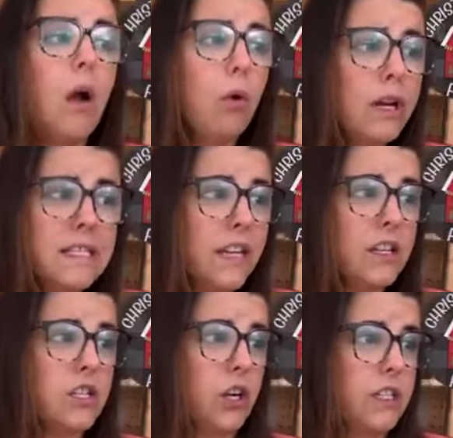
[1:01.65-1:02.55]
We're going to see how
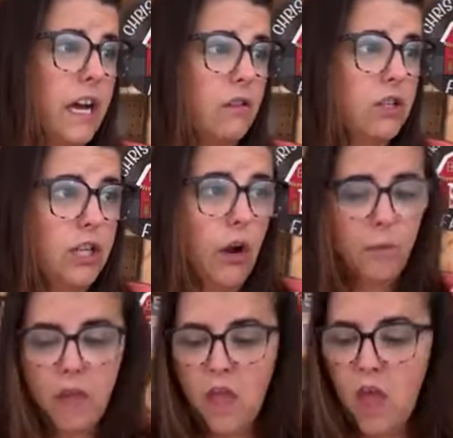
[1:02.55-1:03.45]
this turns out. So
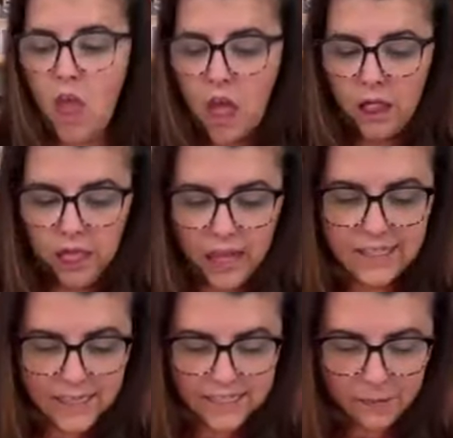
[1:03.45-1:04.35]

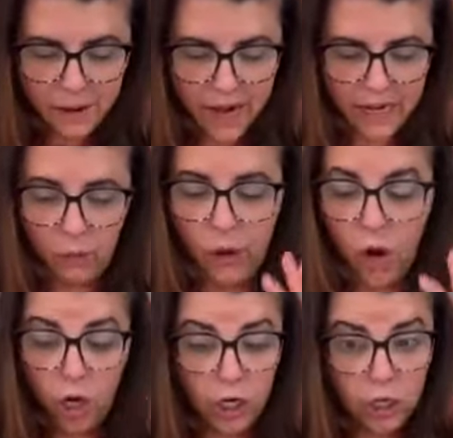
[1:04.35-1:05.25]
let's get to painting. We
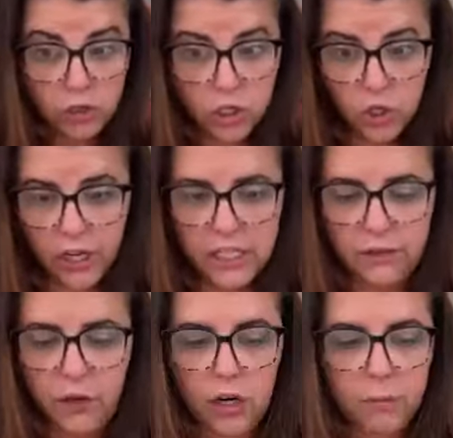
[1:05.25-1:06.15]
are going to use a
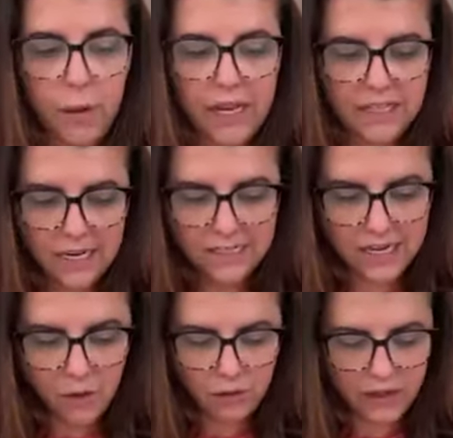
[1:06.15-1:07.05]
transfer, but it does
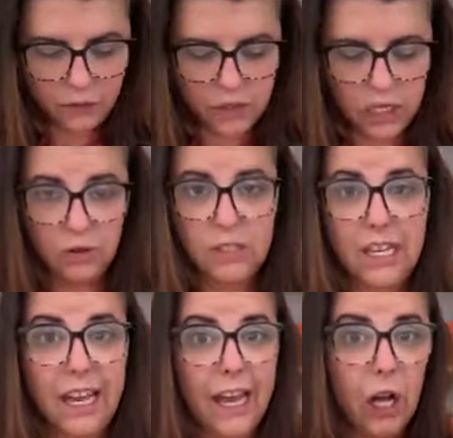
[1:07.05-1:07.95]
come with everything you
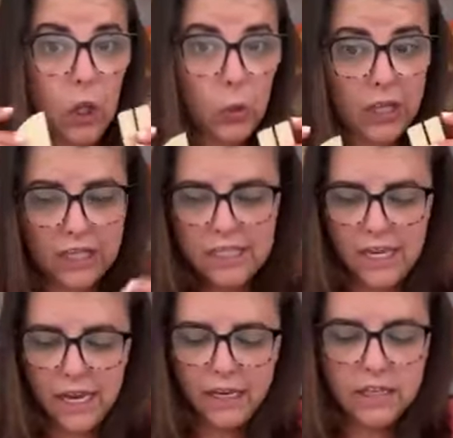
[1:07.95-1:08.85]
see, including the
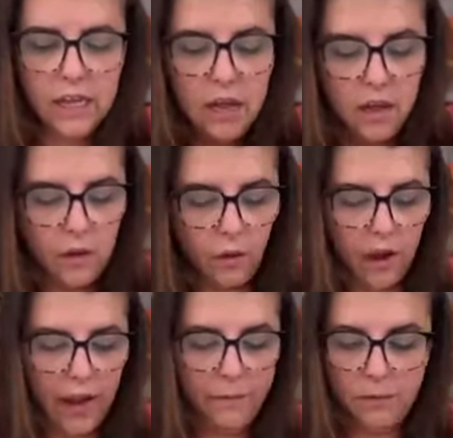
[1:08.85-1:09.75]
stand.
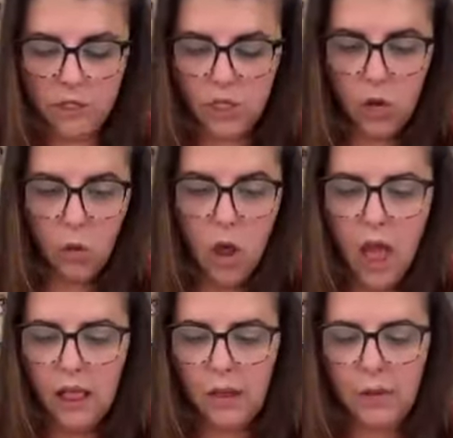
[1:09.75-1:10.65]
Okay, so
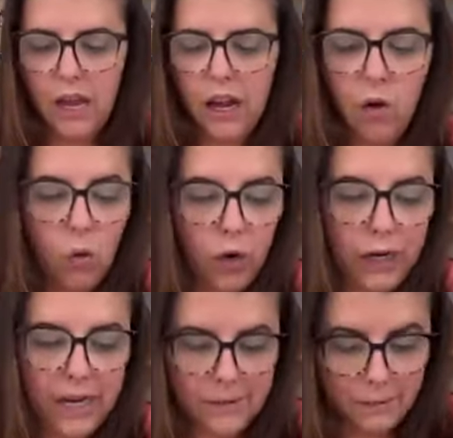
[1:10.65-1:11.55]
let me kind of
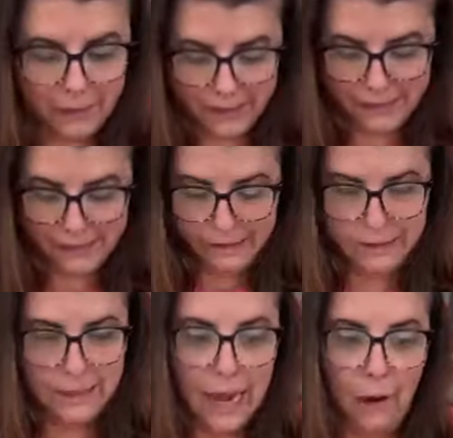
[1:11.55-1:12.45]
organize my
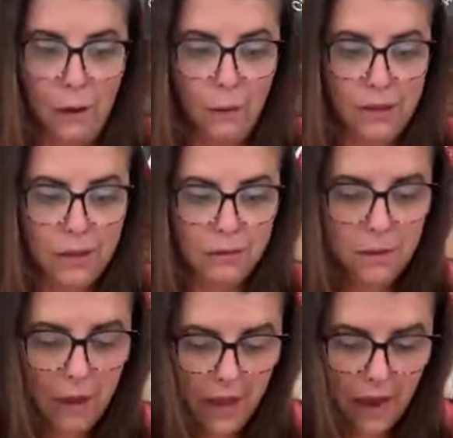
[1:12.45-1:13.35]
pieces, how I want them
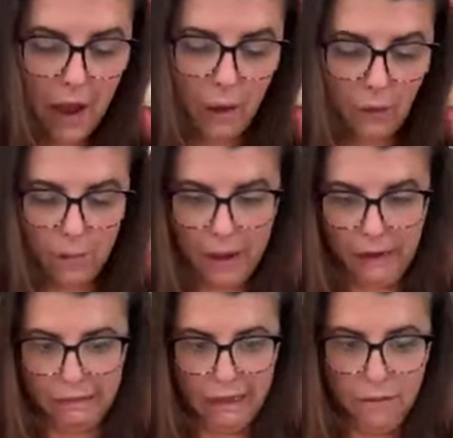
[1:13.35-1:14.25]
to paint, how I want to
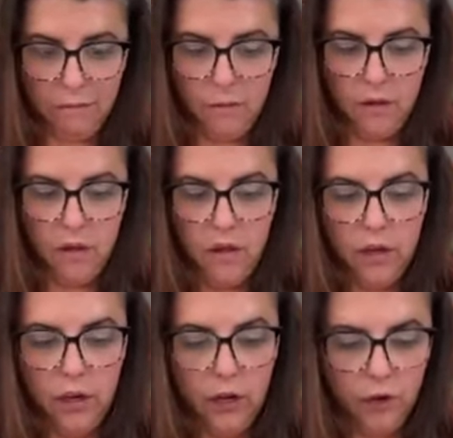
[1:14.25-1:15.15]
paint them,
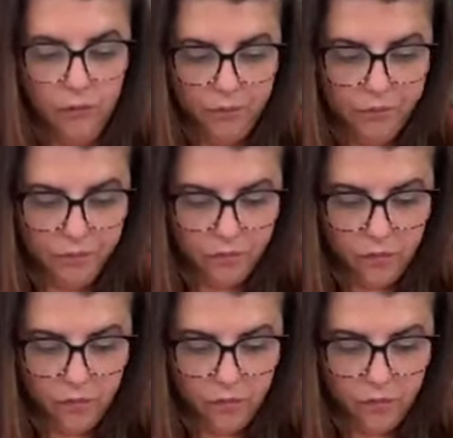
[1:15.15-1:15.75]
you know.